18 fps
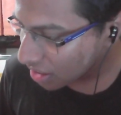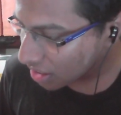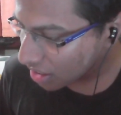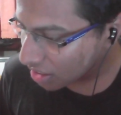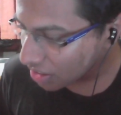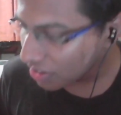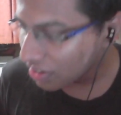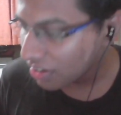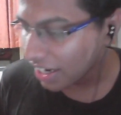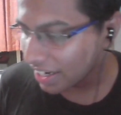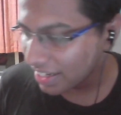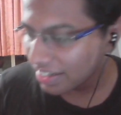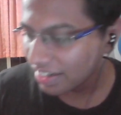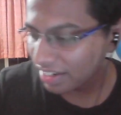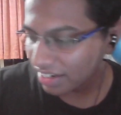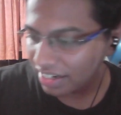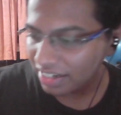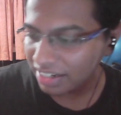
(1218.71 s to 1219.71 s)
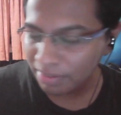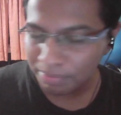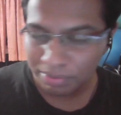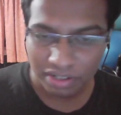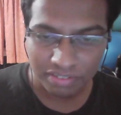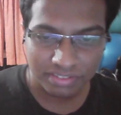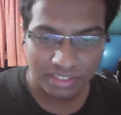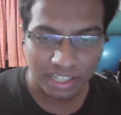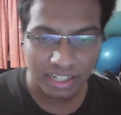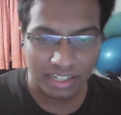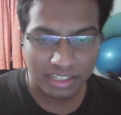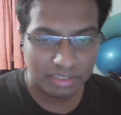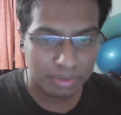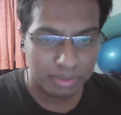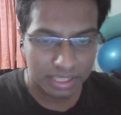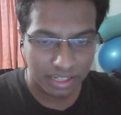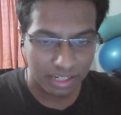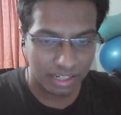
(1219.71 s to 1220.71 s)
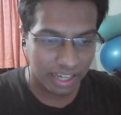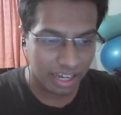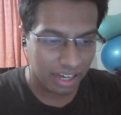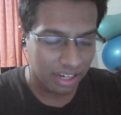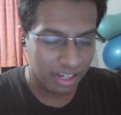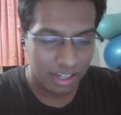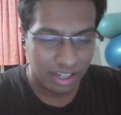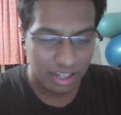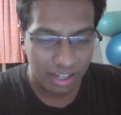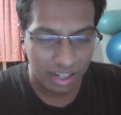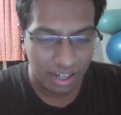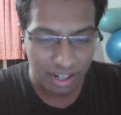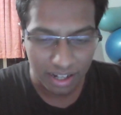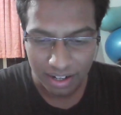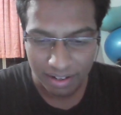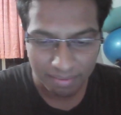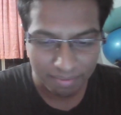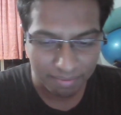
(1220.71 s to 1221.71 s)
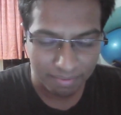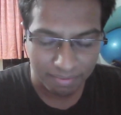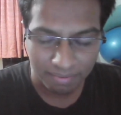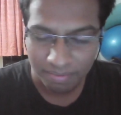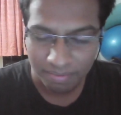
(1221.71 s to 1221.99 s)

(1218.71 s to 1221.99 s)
No, I did write a couple of things, but then, yeah. Wow.